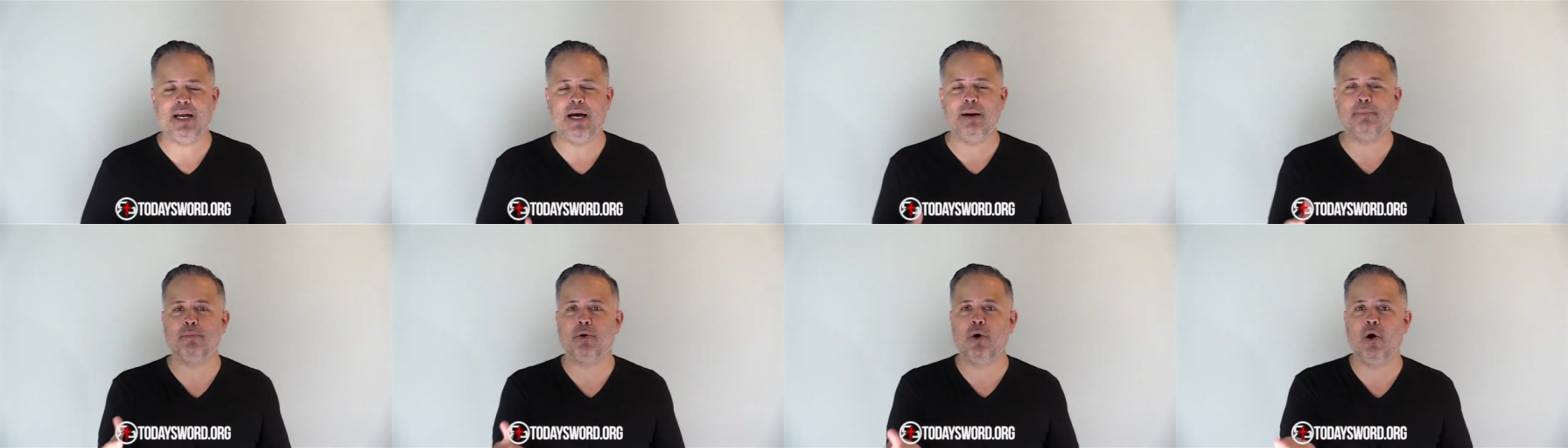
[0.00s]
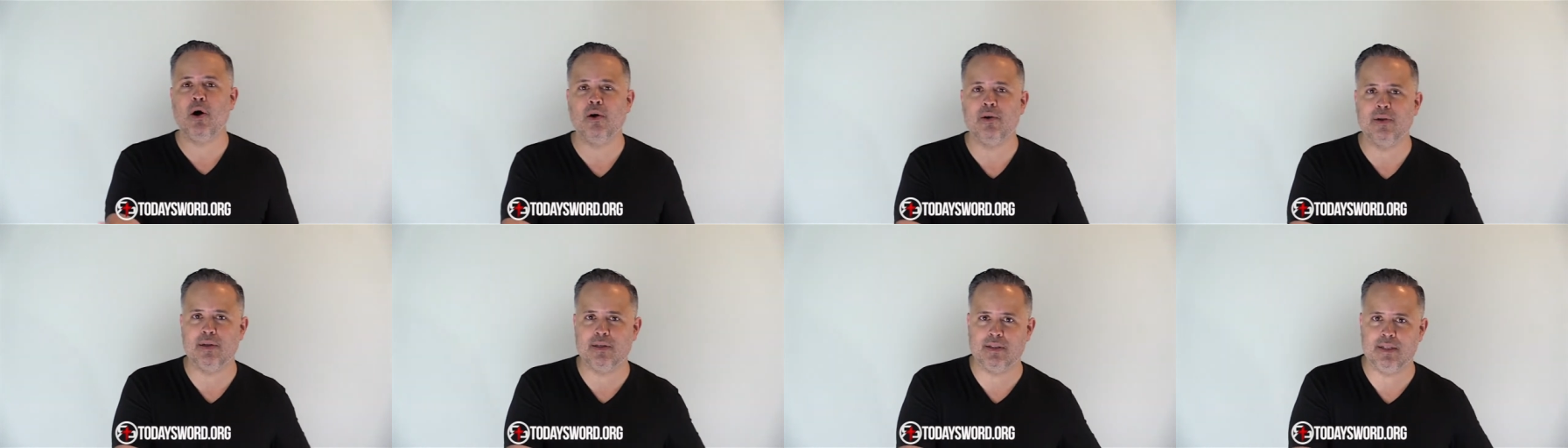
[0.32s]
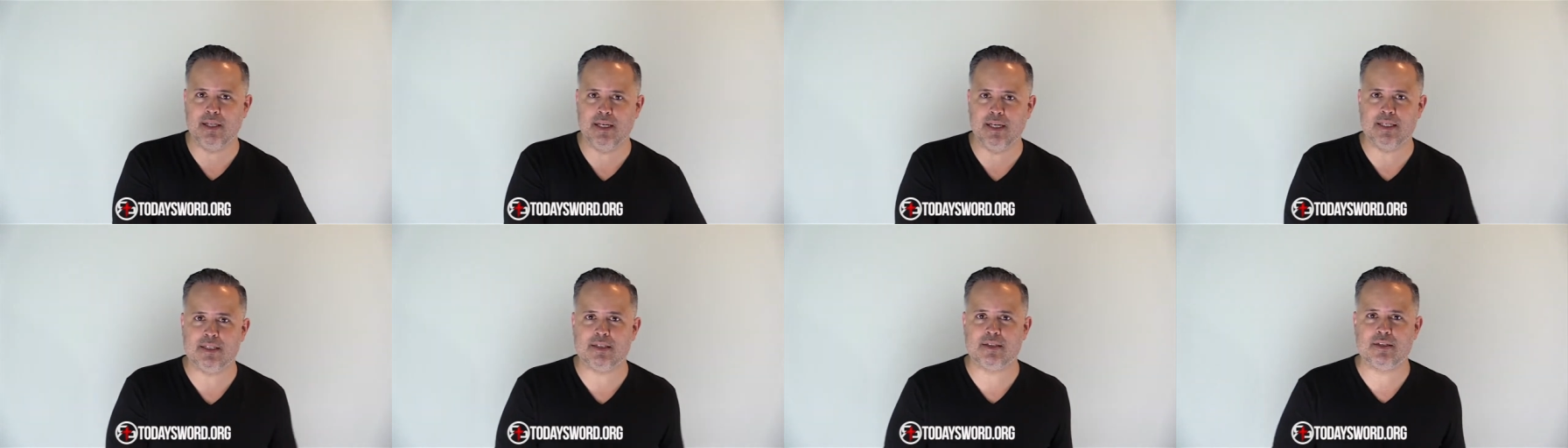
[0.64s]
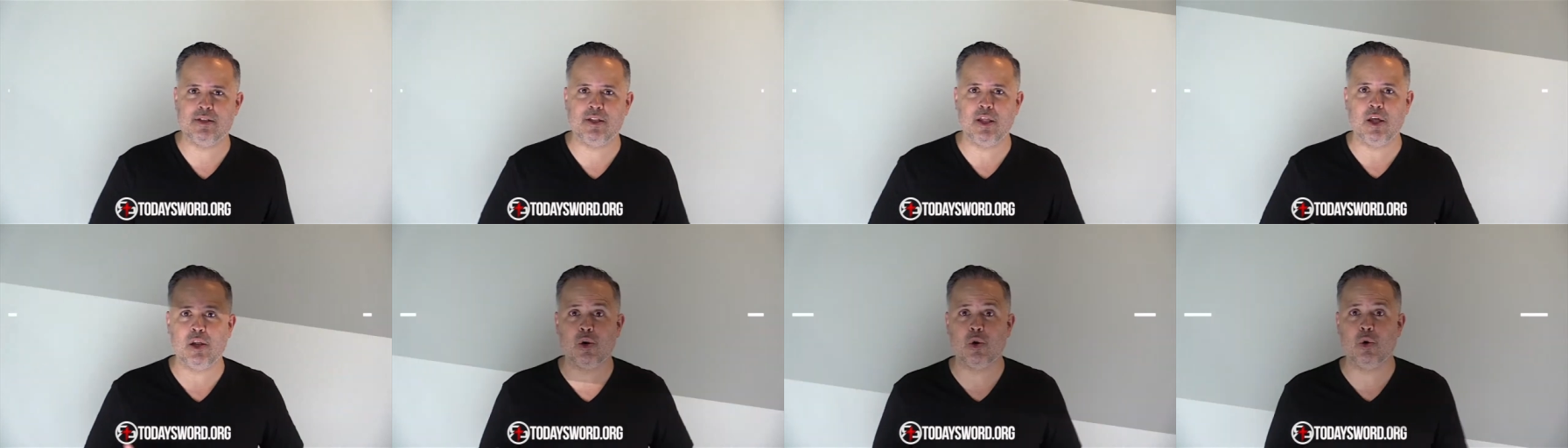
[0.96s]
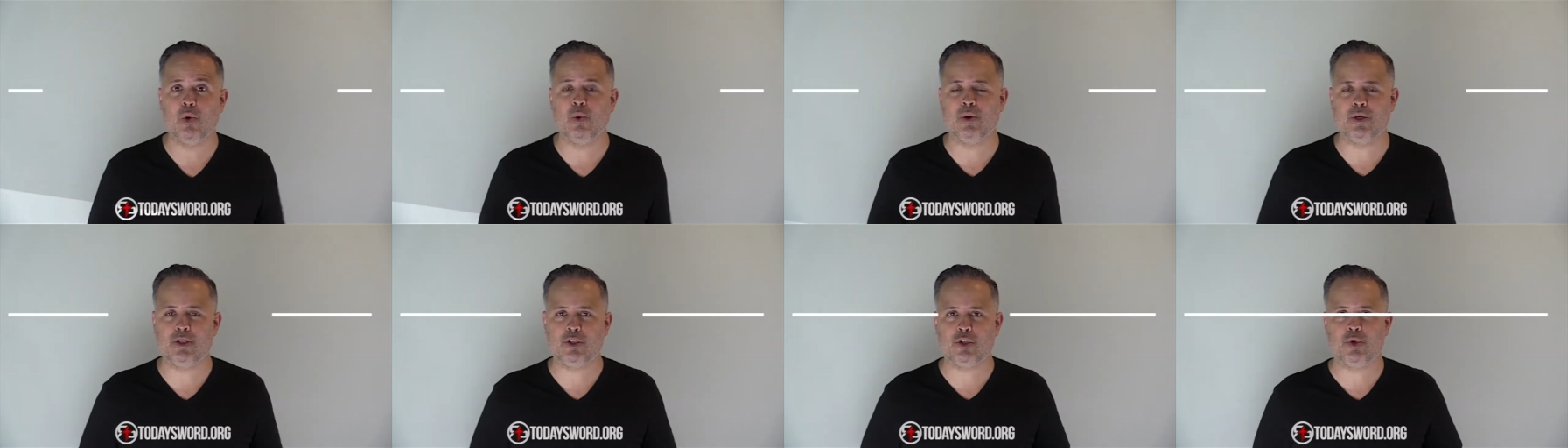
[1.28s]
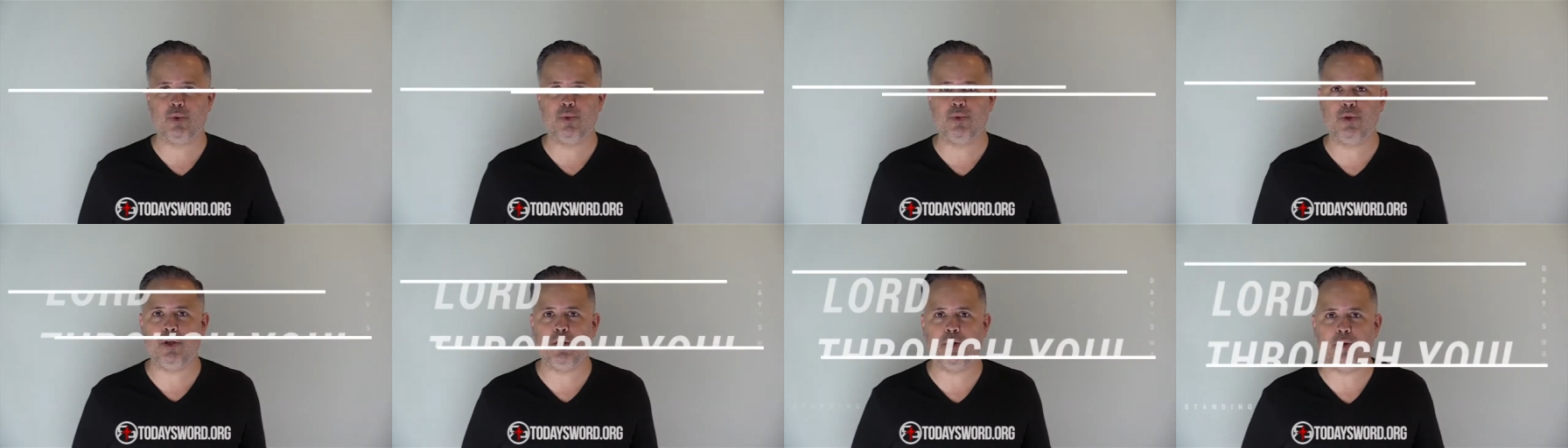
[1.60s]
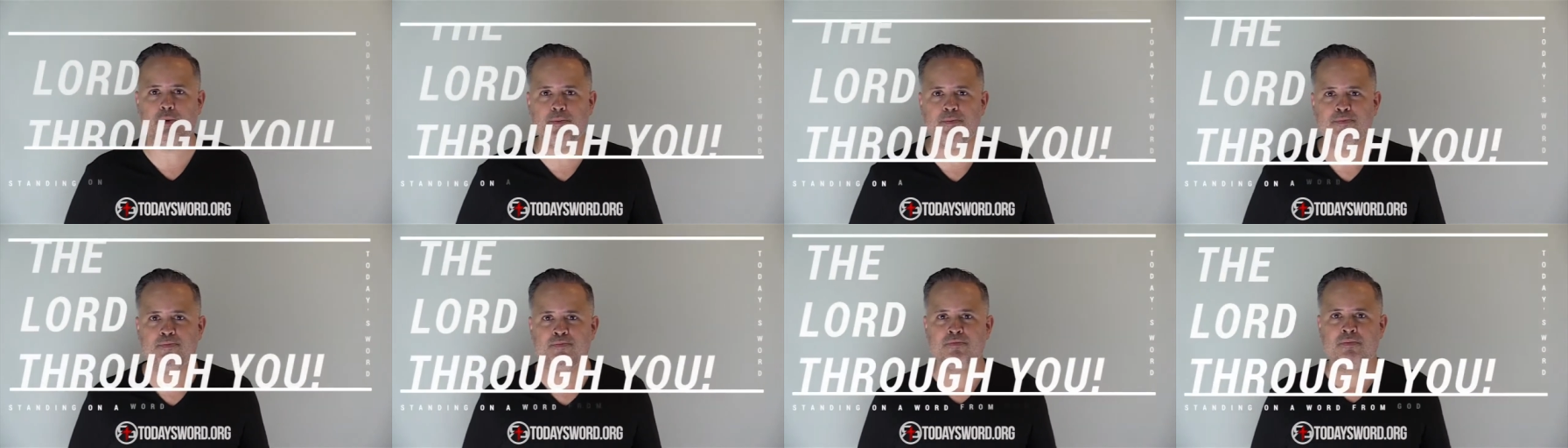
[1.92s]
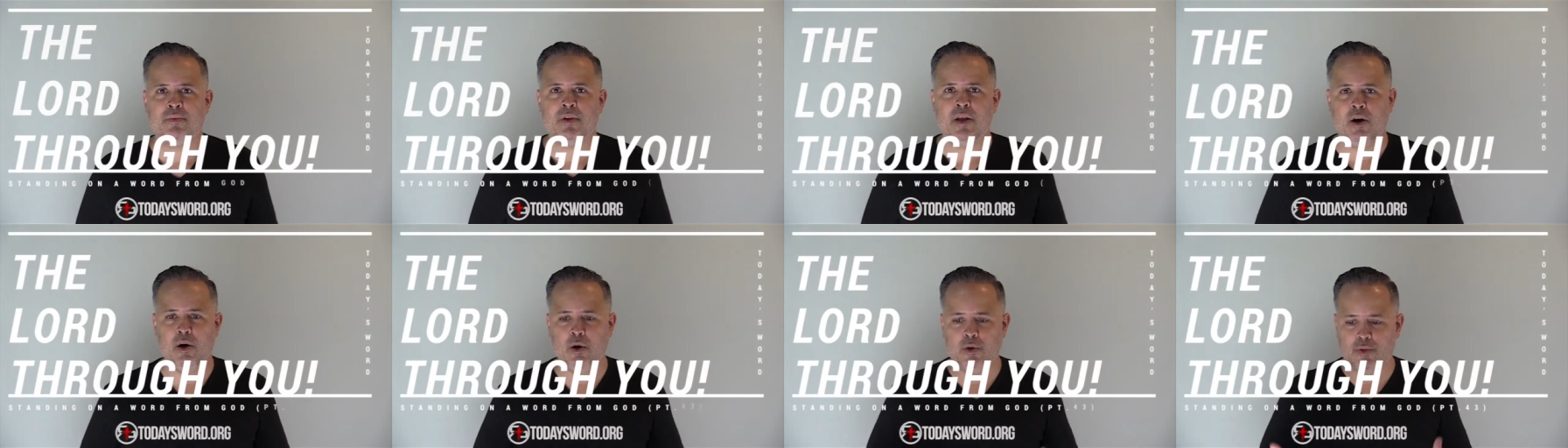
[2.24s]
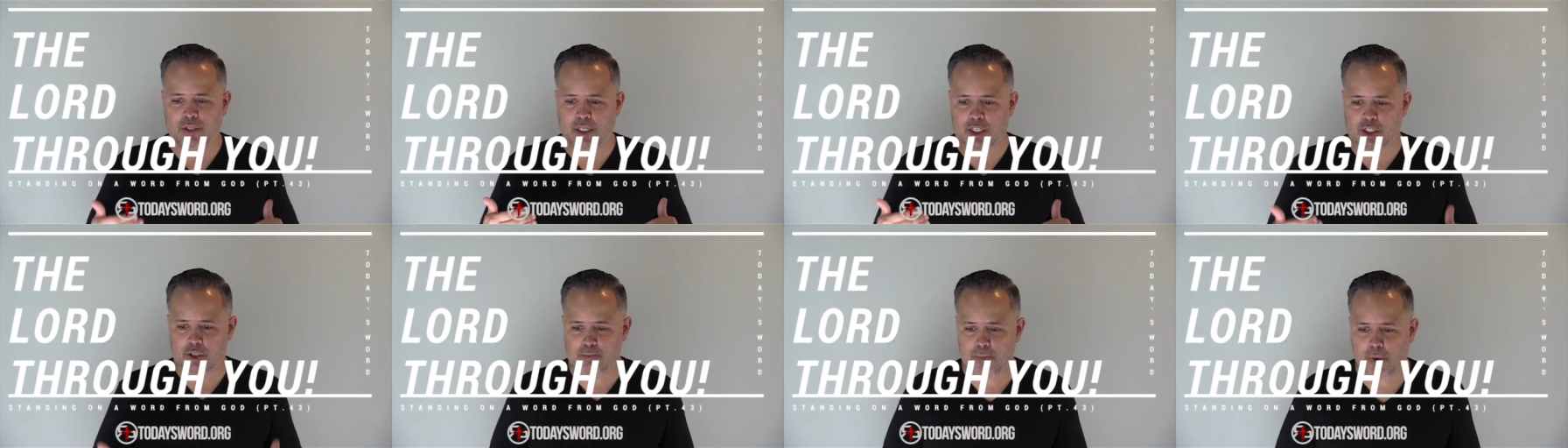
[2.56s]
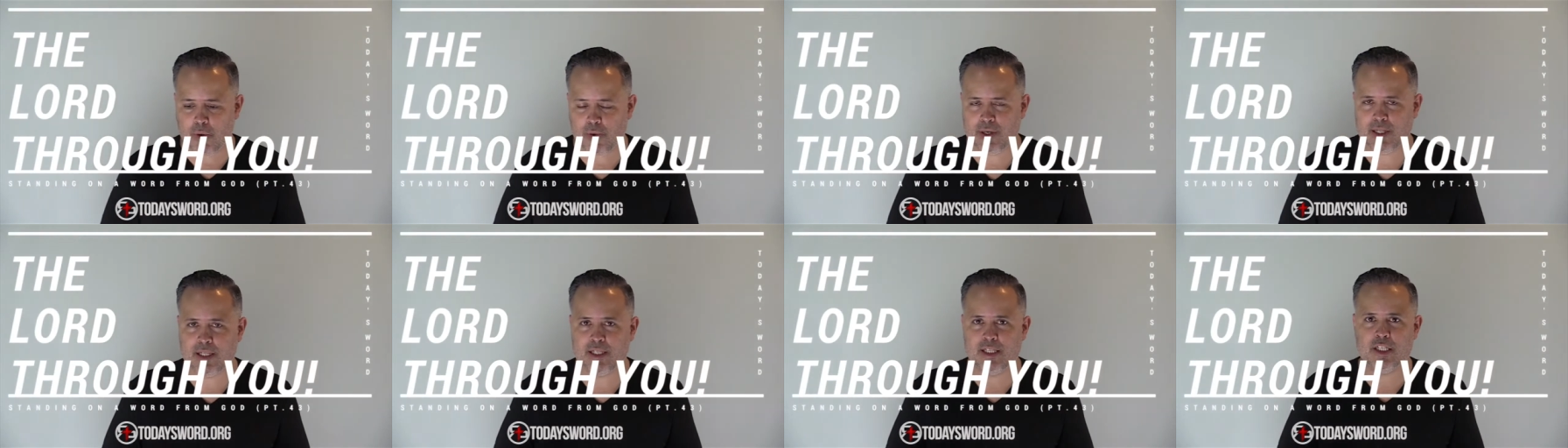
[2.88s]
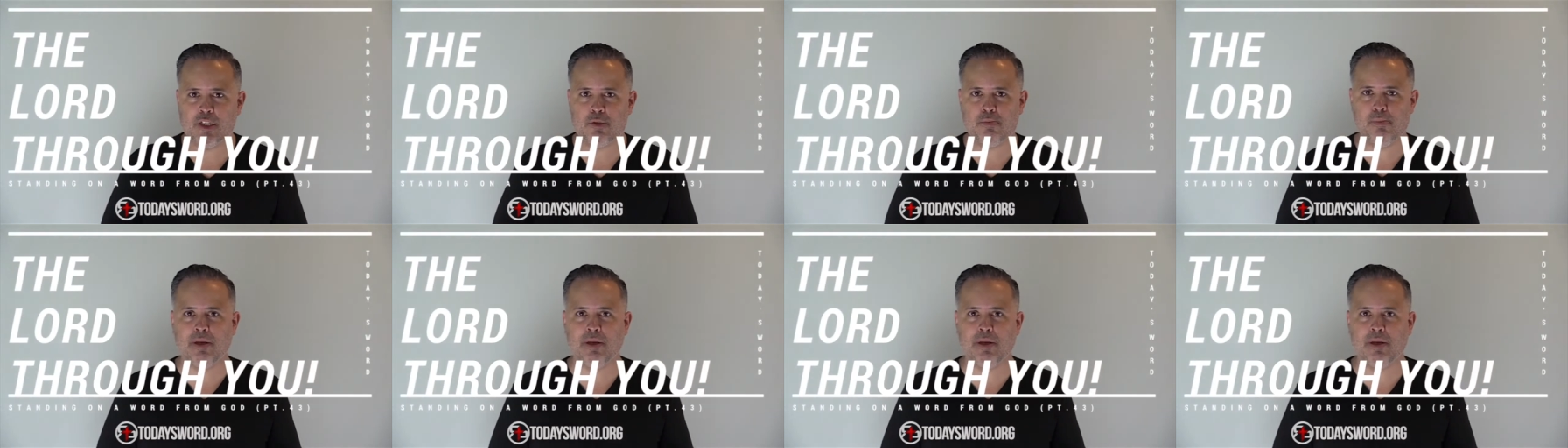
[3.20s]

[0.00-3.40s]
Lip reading: I'm calling this The Lord Through You. On this morning, this